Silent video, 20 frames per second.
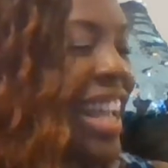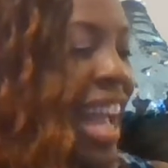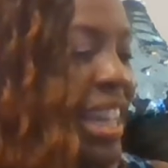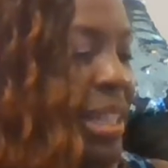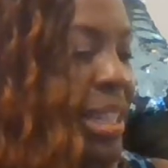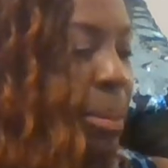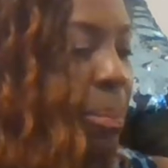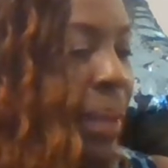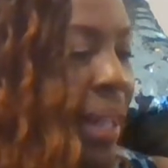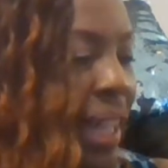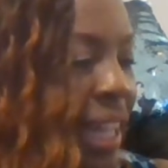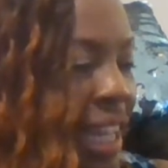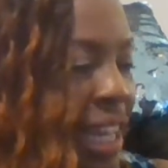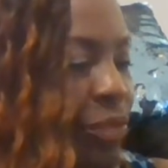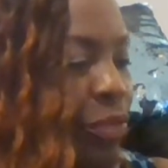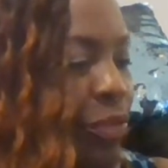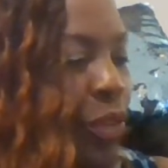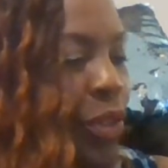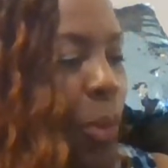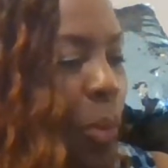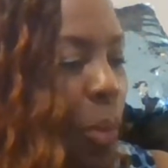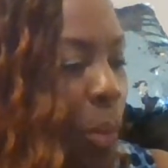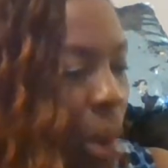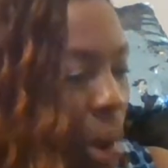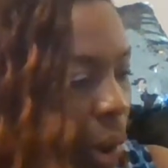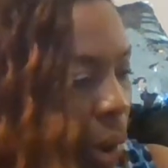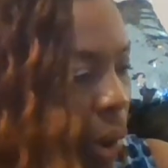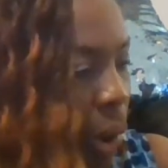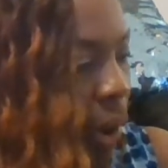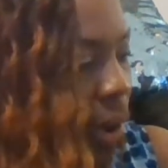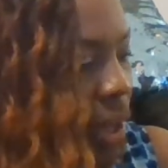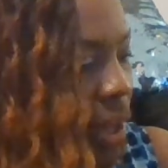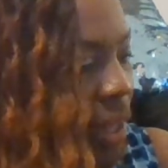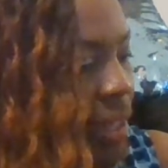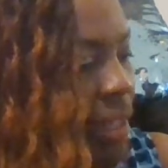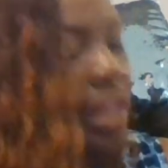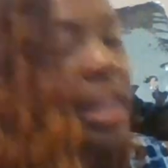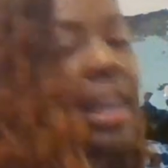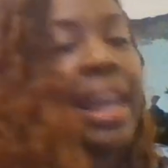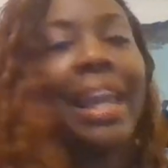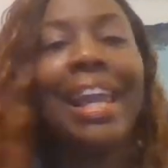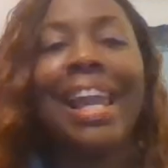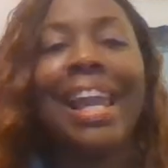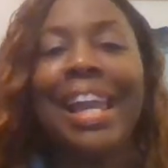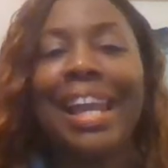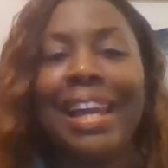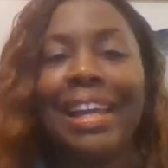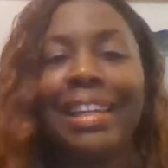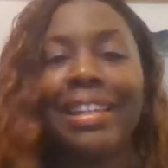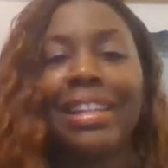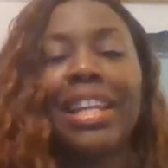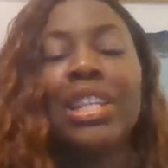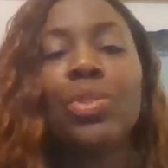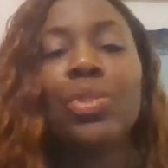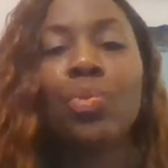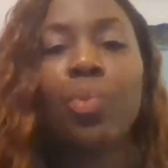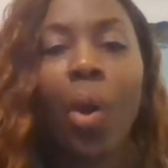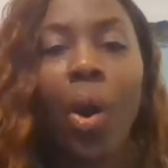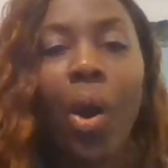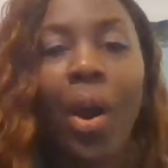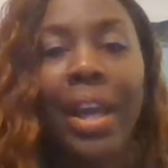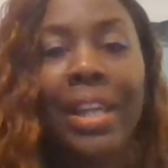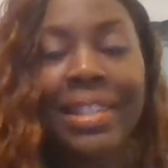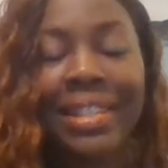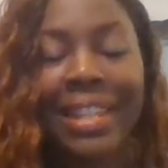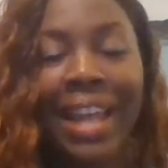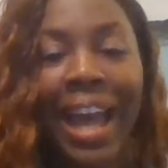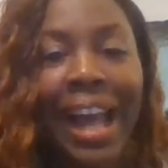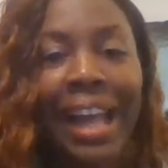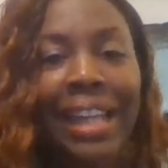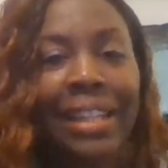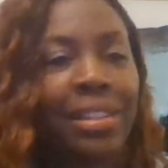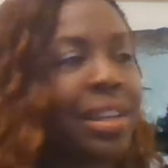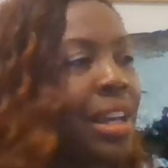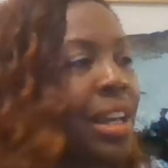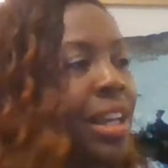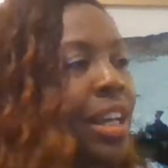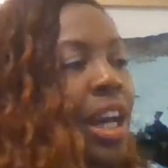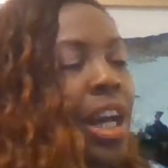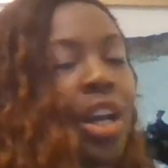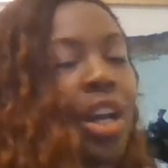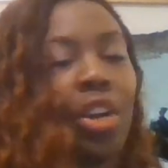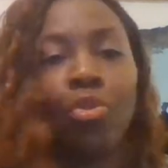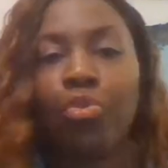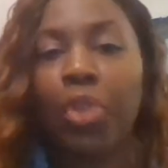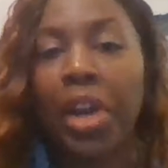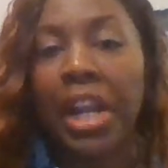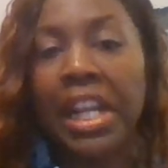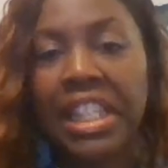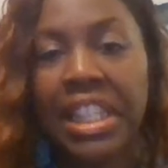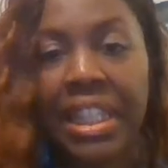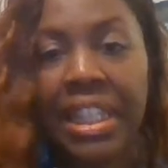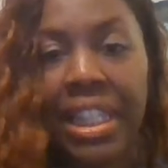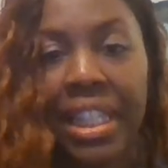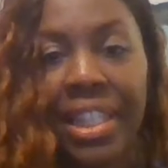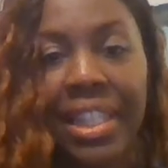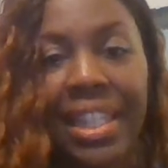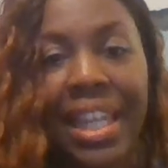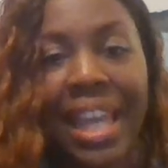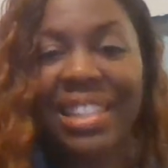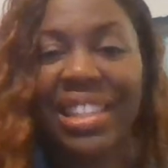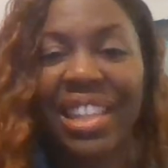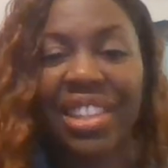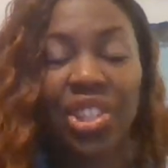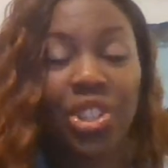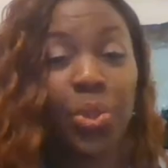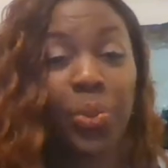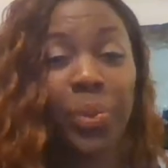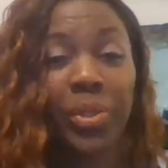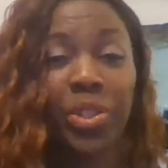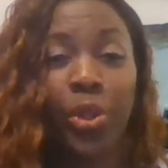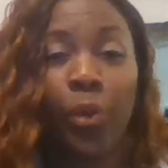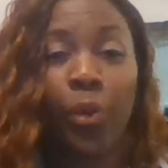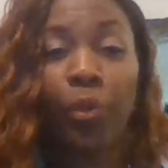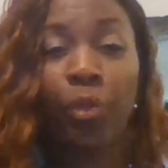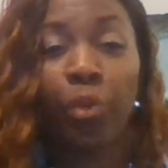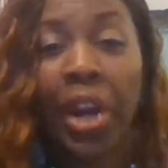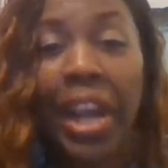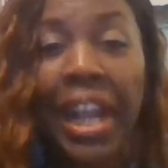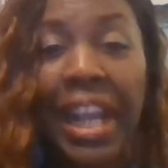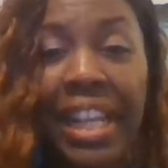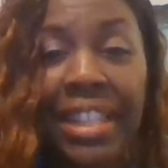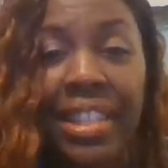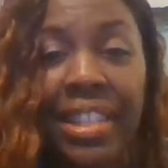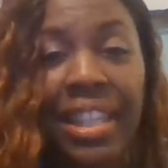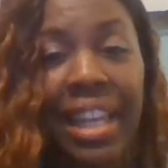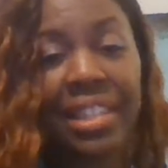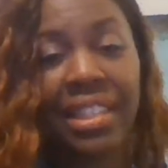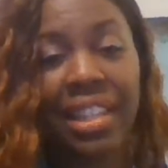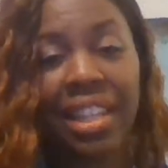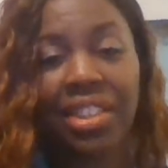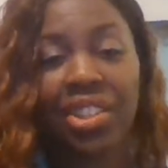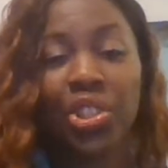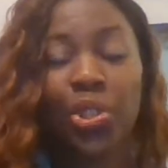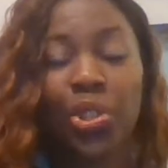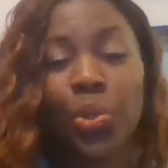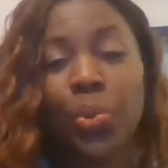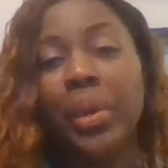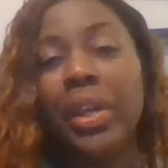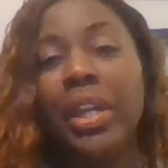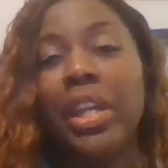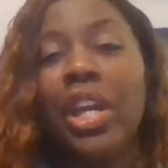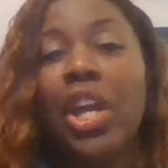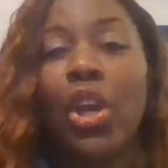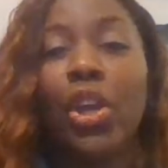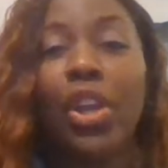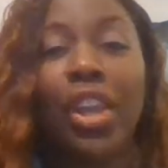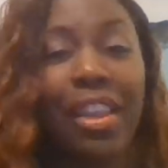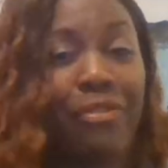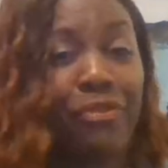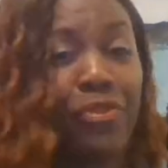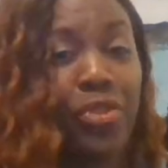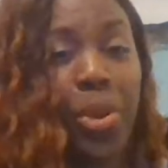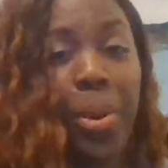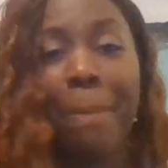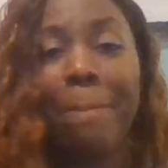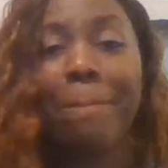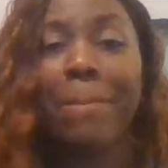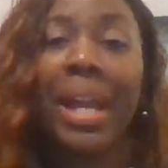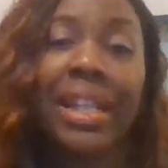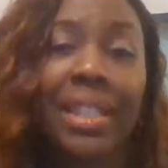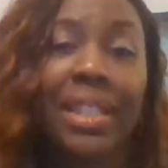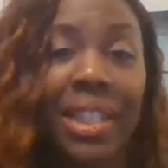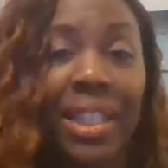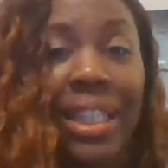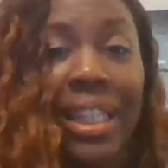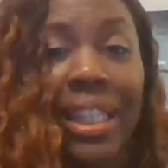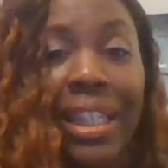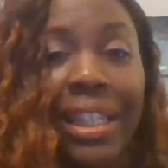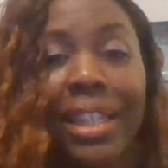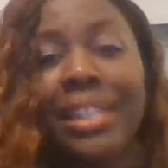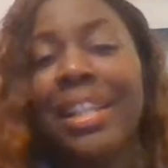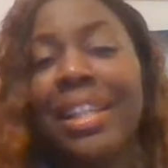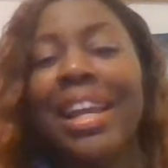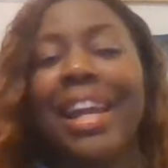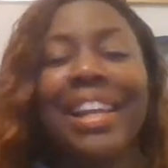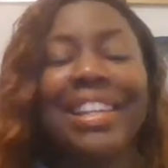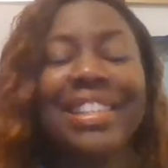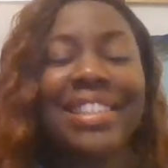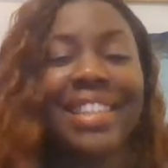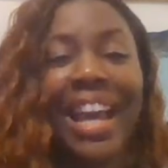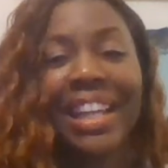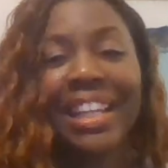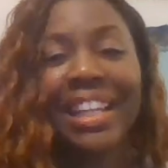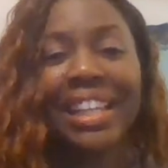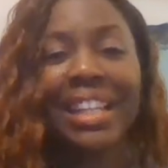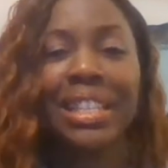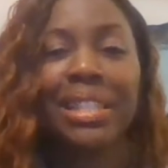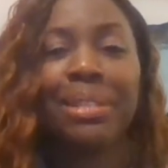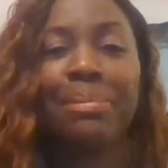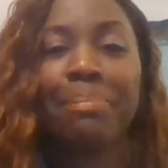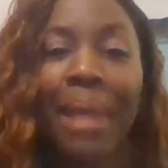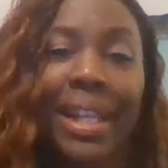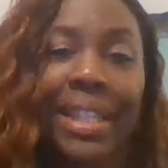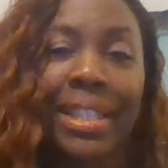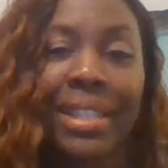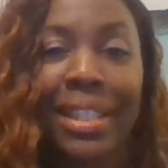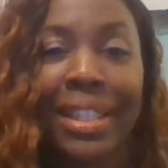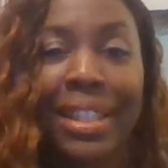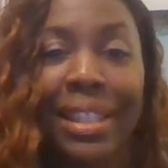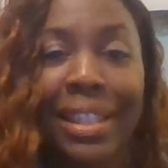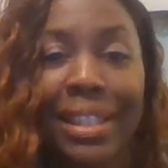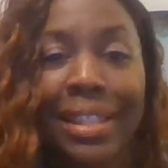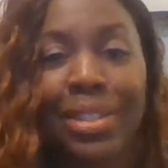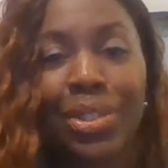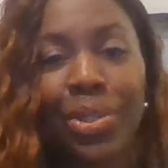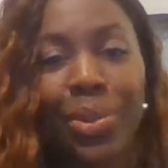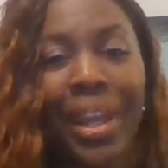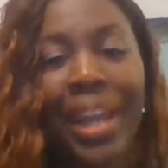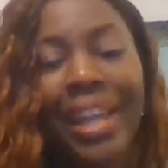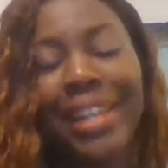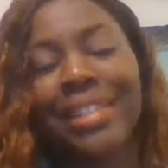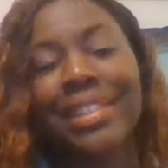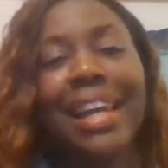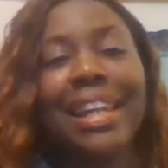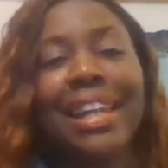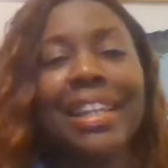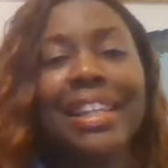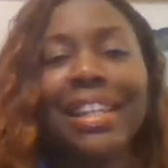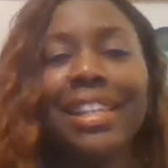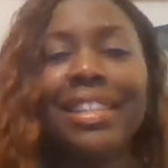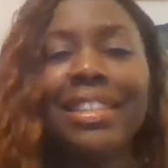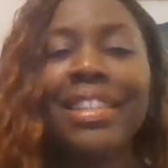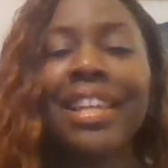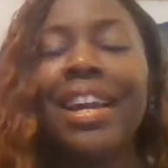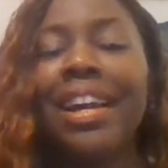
a plan for the wall, and his wall is not racist. It has nothing to do with your race. It has nothing to do with if you're Mexican. He's not against Mexicans, okay? He's not against